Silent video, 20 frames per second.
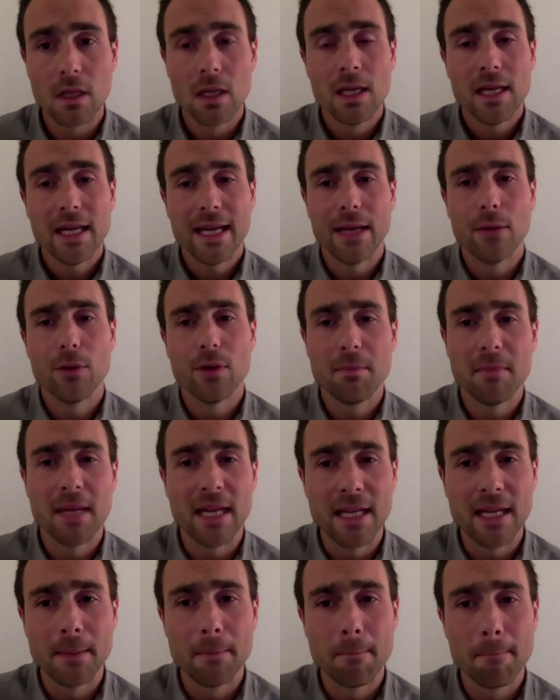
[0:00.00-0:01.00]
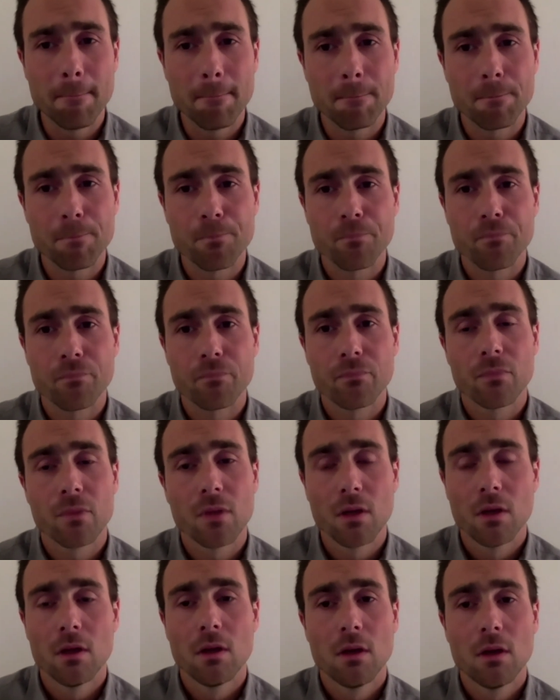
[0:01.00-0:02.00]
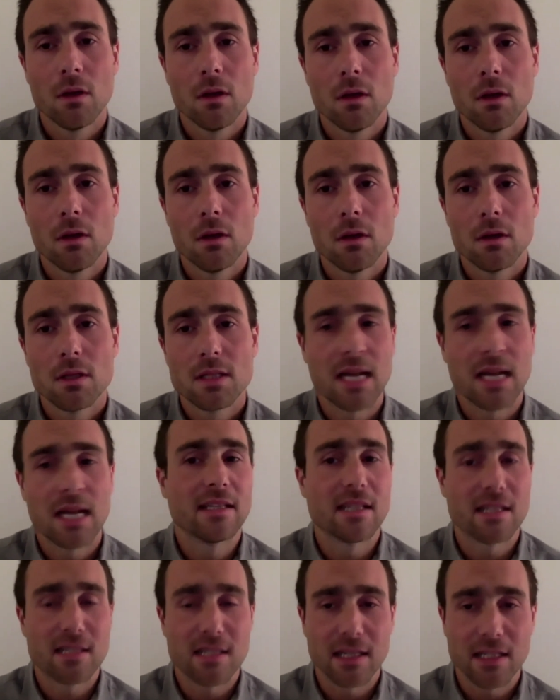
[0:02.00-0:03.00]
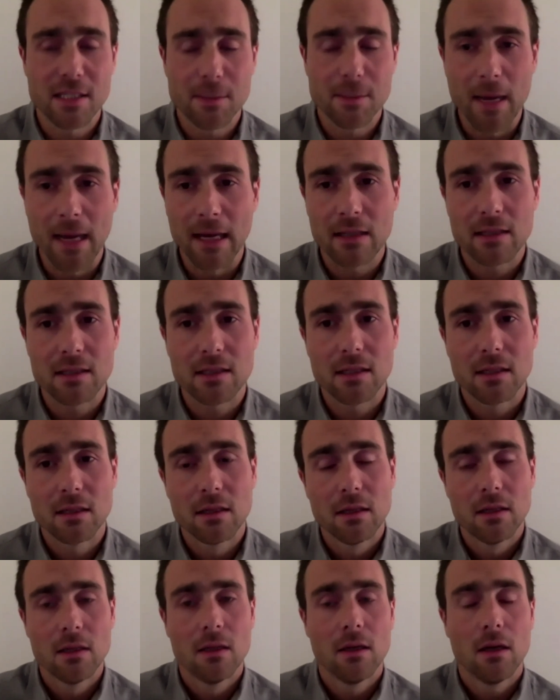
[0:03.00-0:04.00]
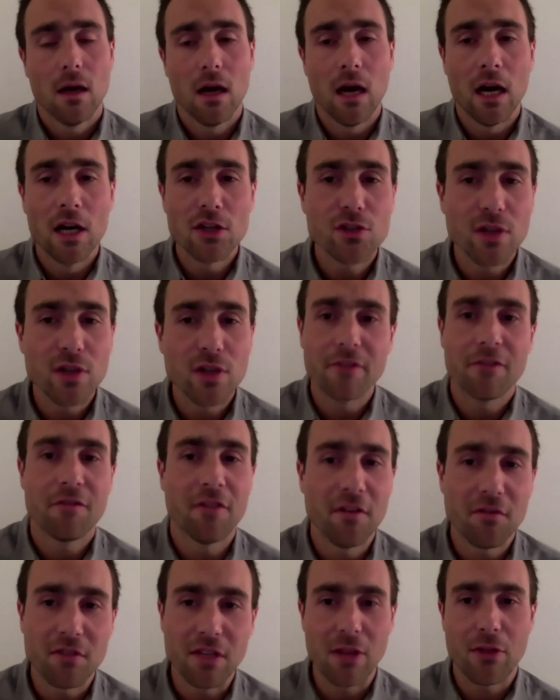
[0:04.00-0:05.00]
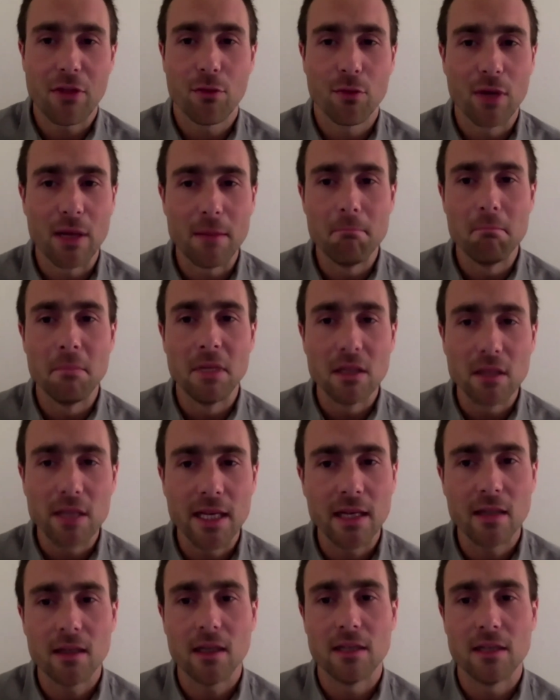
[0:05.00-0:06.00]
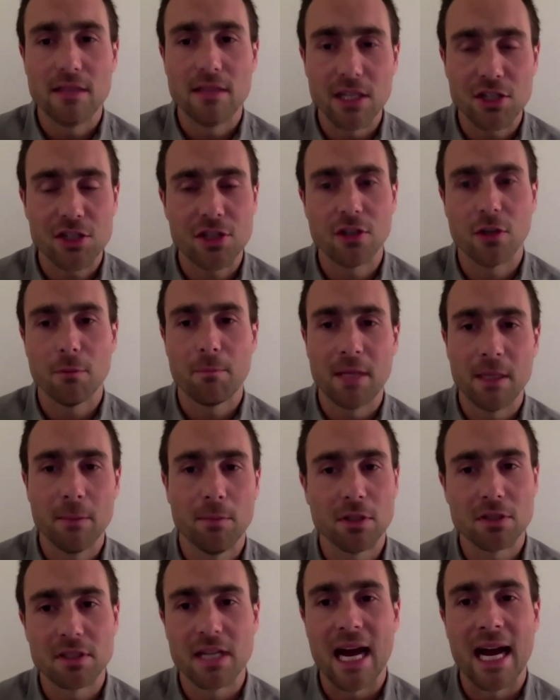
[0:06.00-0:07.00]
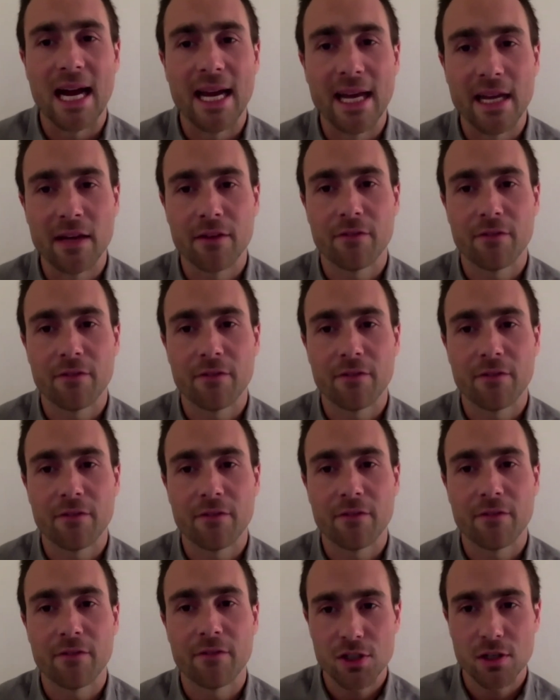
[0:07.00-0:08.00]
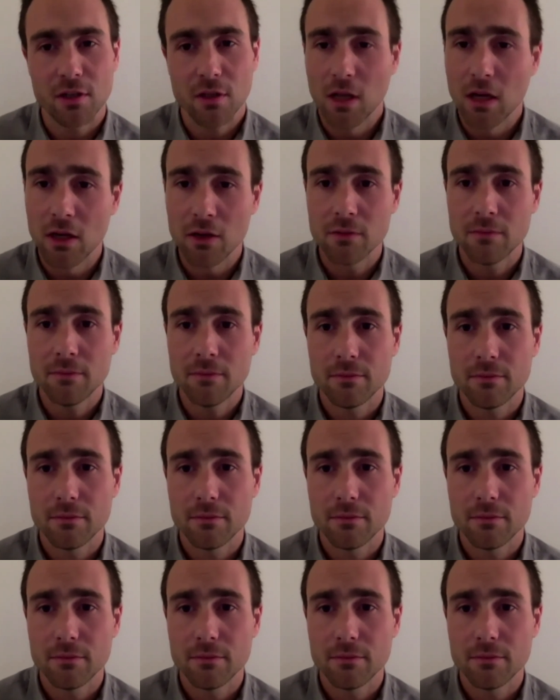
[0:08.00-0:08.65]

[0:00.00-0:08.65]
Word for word: It would mean scientists expect one hundred fifty-three million additional people dying from air pollution alone.